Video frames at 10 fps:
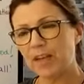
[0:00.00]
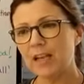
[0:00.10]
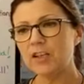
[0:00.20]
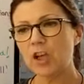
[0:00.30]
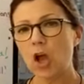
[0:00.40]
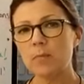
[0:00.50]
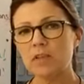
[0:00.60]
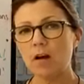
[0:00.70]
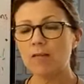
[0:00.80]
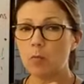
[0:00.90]
in terms
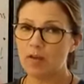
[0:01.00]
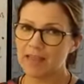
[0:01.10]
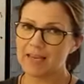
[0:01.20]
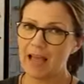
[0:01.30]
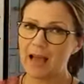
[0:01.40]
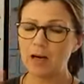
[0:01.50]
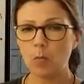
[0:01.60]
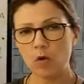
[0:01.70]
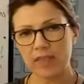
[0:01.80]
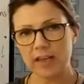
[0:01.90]
of what they can and
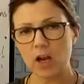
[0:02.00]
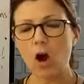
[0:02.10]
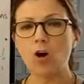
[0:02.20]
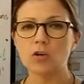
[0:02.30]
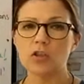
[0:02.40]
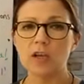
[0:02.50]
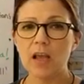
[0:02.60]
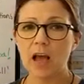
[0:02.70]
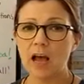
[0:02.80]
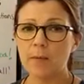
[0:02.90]
what they can't
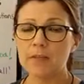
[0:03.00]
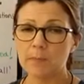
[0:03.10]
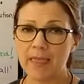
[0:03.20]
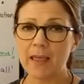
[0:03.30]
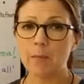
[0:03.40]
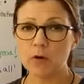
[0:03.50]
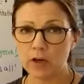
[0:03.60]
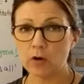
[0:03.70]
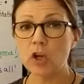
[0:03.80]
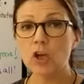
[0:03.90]
spend that money
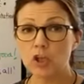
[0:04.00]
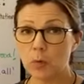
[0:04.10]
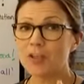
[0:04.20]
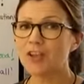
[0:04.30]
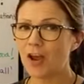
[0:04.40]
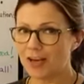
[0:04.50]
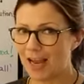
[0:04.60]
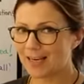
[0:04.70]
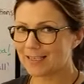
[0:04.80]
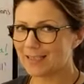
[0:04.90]
on, to a certain
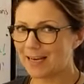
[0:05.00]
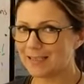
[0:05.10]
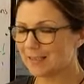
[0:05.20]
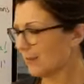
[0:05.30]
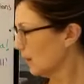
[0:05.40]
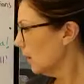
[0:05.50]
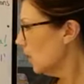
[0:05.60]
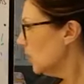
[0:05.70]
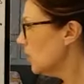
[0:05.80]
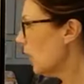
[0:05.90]
extent.
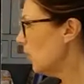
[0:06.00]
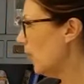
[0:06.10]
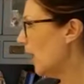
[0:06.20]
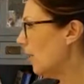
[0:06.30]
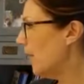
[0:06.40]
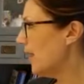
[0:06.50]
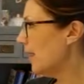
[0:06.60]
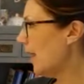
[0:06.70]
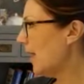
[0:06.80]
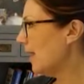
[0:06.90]
So
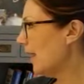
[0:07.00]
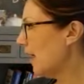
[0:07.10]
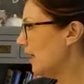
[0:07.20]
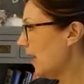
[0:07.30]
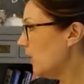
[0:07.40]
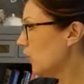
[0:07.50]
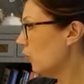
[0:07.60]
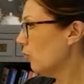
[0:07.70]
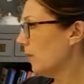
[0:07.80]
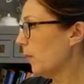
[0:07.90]
they
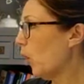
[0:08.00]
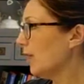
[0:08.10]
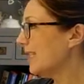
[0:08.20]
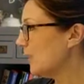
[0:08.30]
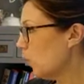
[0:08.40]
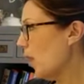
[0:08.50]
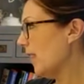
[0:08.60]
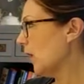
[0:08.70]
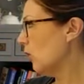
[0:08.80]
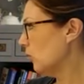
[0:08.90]
draw up the policies with
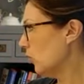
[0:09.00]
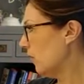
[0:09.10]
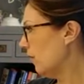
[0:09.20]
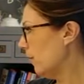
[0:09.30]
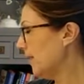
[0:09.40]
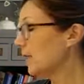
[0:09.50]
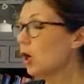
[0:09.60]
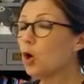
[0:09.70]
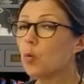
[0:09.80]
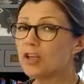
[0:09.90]
the local government,
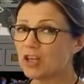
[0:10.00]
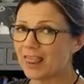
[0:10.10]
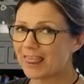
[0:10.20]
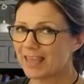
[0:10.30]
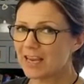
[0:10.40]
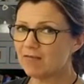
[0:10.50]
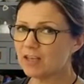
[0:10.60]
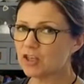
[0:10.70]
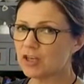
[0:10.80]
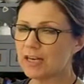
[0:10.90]
which in theory
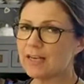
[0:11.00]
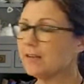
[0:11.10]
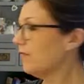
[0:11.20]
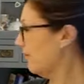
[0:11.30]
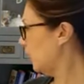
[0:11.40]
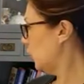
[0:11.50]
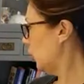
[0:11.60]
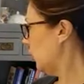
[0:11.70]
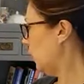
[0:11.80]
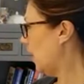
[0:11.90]
should lead
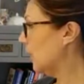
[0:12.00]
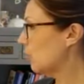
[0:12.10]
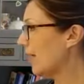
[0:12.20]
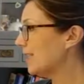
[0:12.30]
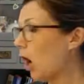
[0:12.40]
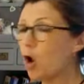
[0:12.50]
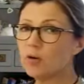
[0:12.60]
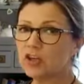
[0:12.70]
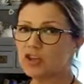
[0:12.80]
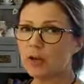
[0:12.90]
to greater
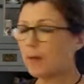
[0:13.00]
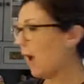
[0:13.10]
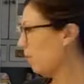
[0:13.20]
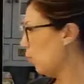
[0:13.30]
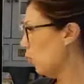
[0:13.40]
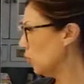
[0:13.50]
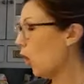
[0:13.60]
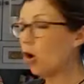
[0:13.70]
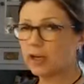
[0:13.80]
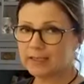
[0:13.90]
ownership and more
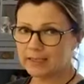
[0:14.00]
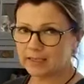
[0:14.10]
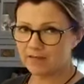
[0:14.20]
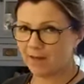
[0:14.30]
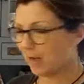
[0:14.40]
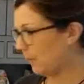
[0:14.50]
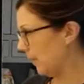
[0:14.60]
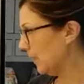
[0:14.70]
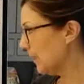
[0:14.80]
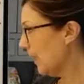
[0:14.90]
targeted
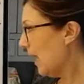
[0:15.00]
development.